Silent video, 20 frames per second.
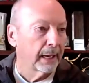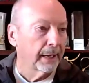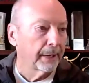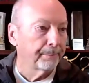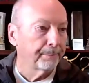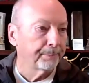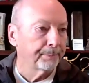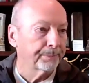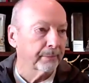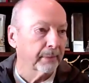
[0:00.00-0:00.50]

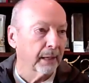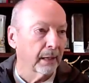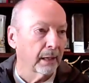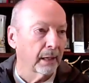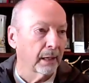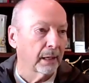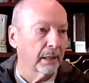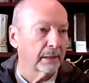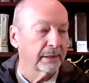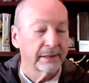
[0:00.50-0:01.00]

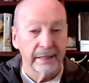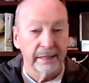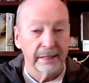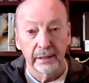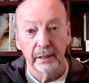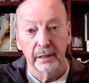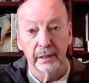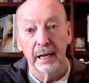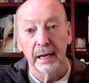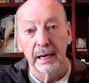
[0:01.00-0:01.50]

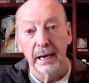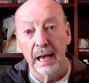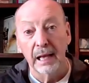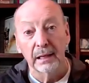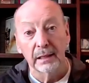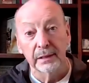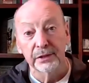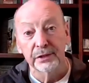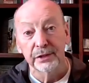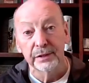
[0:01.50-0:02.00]
data
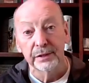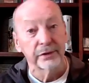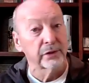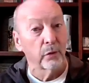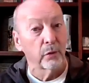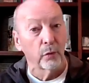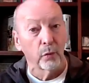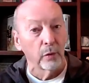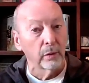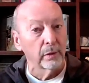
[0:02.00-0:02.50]
and
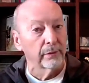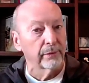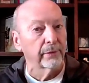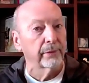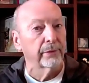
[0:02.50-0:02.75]
analysis,